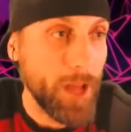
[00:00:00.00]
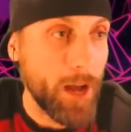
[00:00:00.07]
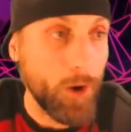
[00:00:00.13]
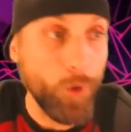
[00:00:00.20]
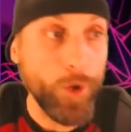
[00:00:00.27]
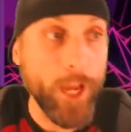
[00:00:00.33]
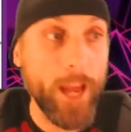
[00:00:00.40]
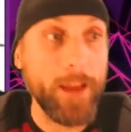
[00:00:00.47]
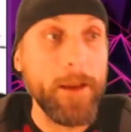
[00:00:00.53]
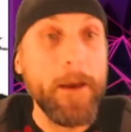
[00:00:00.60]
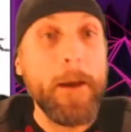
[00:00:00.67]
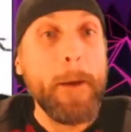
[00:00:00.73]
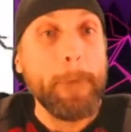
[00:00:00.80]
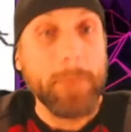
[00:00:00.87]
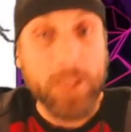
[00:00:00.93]
Okay,
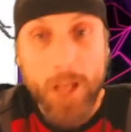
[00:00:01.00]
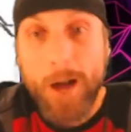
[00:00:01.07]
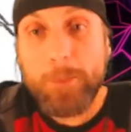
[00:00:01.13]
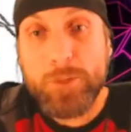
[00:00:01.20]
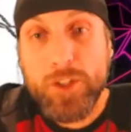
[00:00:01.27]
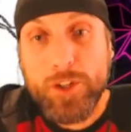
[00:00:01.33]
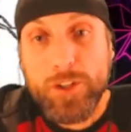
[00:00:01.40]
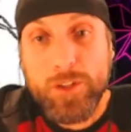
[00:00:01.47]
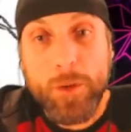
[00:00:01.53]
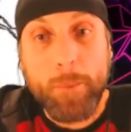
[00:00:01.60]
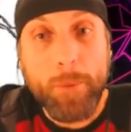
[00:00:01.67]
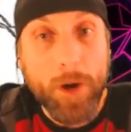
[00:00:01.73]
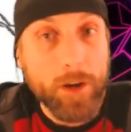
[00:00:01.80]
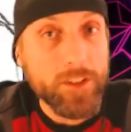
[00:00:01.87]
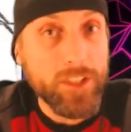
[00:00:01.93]
lobsters are
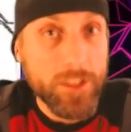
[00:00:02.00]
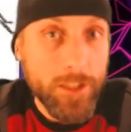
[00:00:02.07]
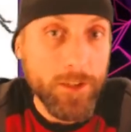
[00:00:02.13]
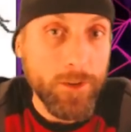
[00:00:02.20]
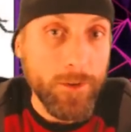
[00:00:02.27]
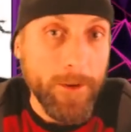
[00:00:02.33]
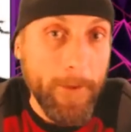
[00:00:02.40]
bugs too.